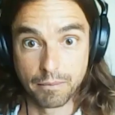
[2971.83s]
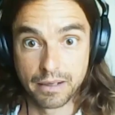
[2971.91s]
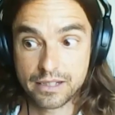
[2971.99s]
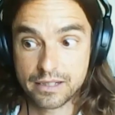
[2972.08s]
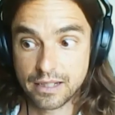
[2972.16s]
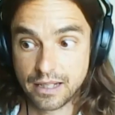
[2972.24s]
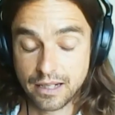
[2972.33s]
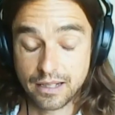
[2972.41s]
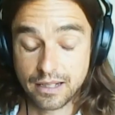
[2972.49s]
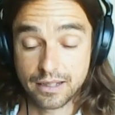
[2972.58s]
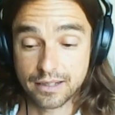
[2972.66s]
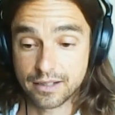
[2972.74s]
published
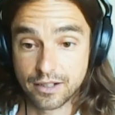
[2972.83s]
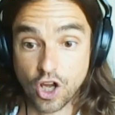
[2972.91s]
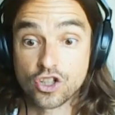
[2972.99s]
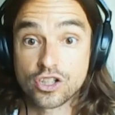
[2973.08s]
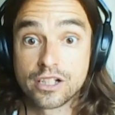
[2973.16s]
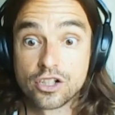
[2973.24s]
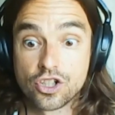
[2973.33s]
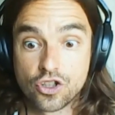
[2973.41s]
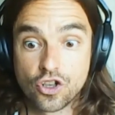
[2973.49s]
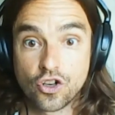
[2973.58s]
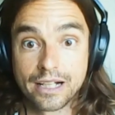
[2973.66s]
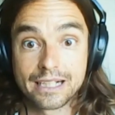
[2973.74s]
in these nonsense
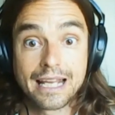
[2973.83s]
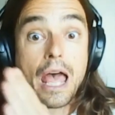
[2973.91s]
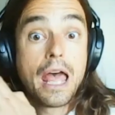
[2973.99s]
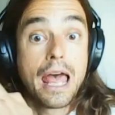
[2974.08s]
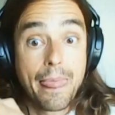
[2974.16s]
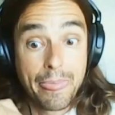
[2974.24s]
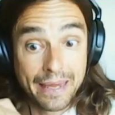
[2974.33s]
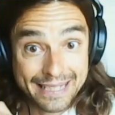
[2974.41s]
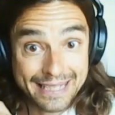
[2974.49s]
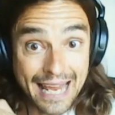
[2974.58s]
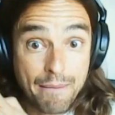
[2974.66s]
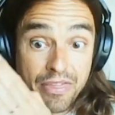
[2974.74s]
journals. The
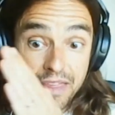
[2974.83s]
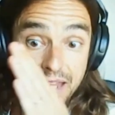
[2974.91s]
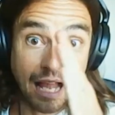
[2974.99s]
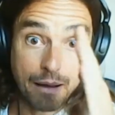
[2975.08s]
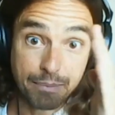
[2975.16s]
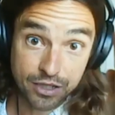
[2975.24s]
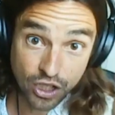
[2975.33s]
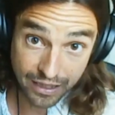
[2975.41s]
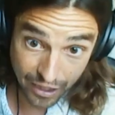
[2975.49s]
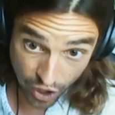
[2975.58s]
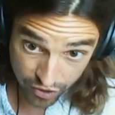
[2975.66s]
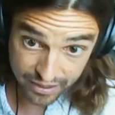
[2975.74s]
same thing happens
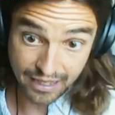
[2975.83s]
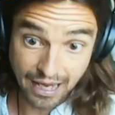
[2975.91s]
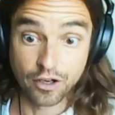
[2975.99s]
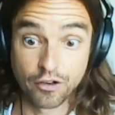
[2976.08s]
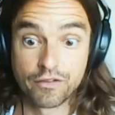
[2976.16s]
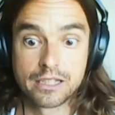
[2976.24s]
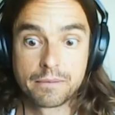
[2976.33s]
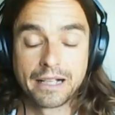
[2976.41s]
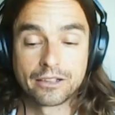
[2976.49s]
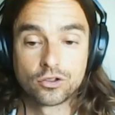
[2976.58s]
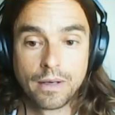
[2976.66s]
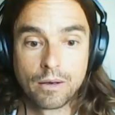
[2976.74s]
at the other side of the
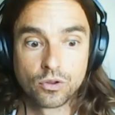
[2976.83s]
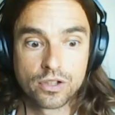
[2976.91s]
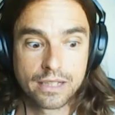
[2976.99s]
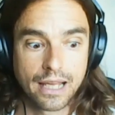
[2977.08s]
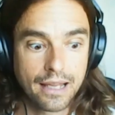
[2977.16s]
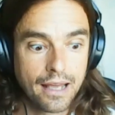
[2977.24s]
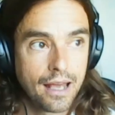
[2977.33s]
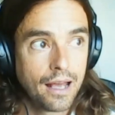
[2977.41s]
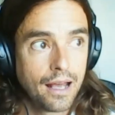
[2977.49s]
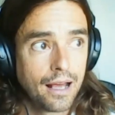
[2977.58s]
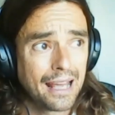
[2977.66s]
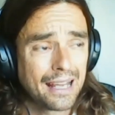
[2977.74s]
spectrum, I would say.
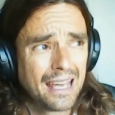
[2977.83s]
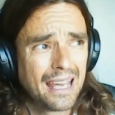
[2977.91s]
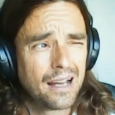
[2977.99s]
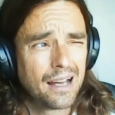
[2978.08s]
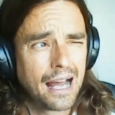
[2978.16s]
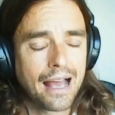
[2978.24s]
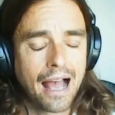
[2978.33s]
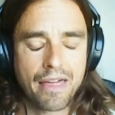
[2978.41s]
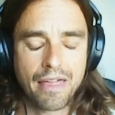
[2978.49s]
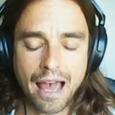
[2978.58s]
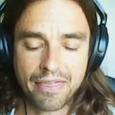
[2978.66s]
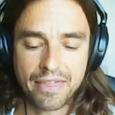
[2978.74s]
Like,
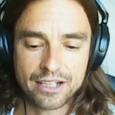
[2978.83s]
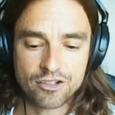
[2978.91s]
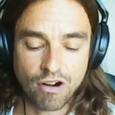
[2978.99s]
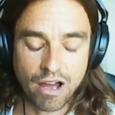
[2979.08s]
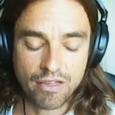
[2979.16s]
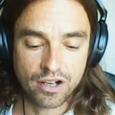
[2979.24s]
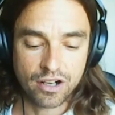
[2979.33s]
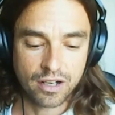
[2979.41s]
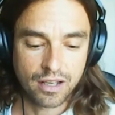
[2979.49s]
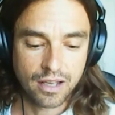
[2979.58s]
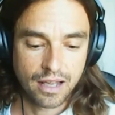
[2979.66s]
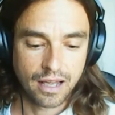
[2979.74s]
I think it's
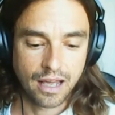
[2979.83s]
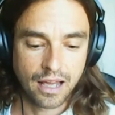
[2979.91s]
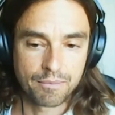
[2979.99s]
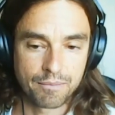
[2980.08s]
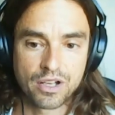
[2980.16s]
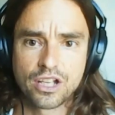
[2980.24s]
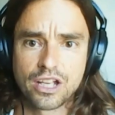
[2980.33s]
rather a